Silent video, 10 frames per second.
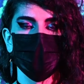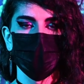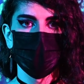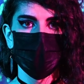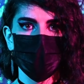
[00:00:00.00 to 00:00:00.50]
I
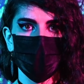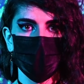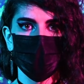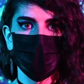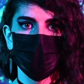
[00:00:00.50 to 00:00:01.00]
will
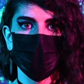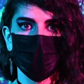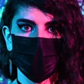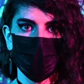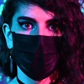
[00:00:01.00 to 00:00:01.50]
say that the
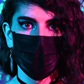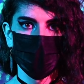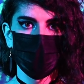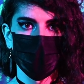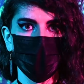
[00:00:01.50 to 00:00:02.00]
only well
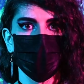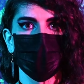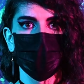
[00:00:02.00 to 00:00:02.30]
thought out